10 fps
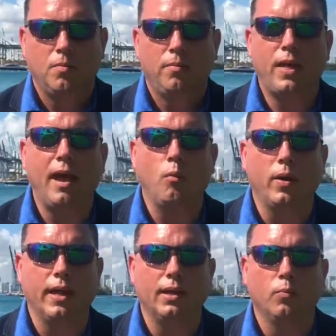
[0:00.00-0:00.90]
That
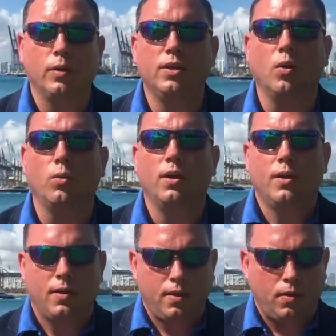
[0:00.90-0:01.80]
way,
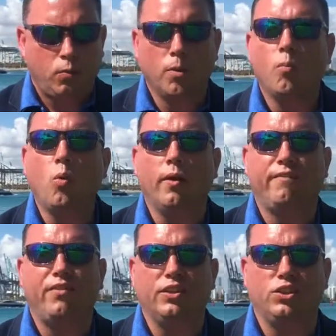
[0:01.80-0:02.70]
we're more
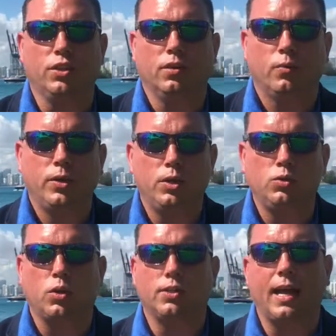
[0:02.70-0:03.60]
efficient. We
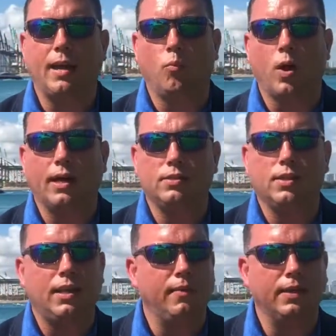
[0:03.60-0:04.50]
use our time
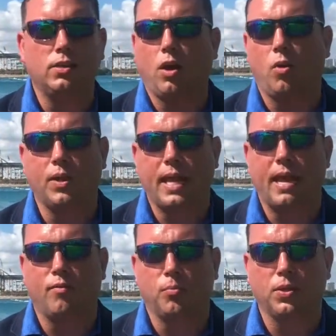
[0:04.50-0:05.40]
wisely, and that's all we
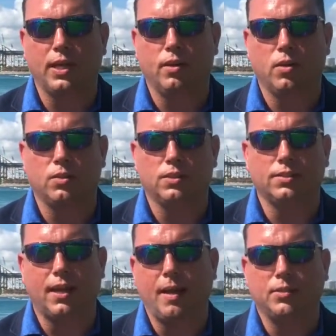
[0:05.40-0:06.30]
have on planet Earth is
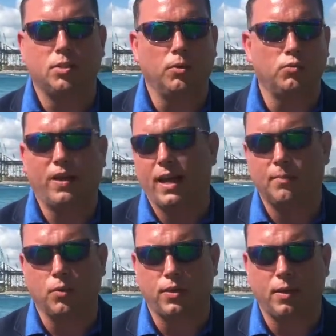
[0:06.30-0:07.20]
time. It's the most
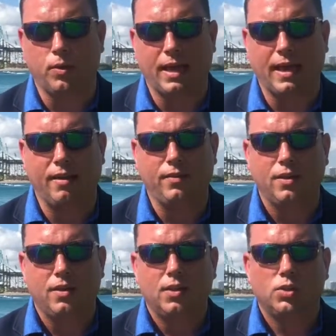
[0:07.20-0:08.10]
valuable thing we have.
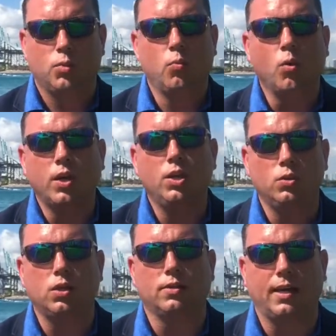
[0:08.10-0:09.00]
So we want to
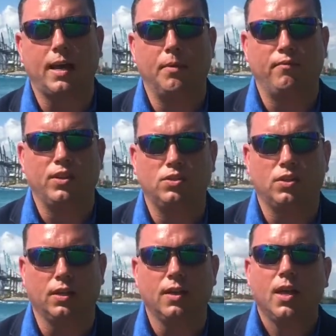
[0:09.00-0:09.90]
use our time
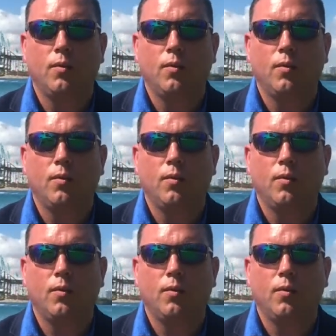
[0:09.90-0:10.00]
efficiently.